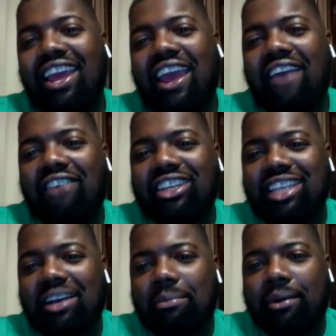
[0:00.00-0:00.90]
And what's
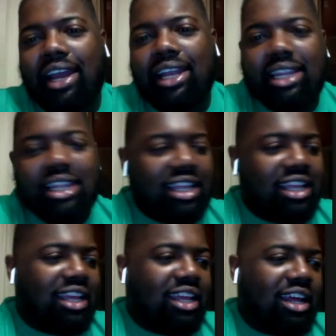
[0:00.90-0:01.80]
up, Brandon?
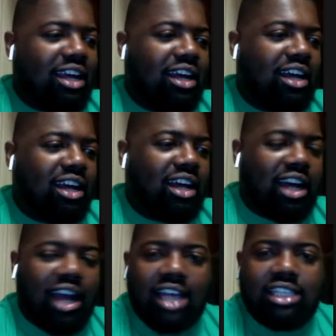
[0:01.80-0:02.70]

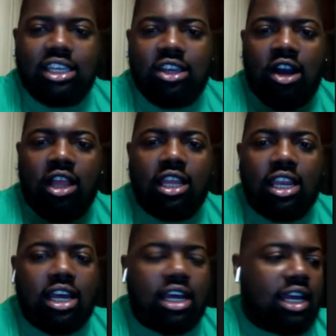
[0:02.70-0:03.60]
I see y'all in
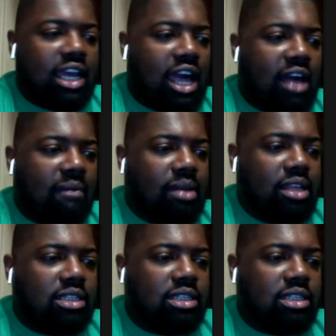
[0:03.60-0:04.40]
the comments.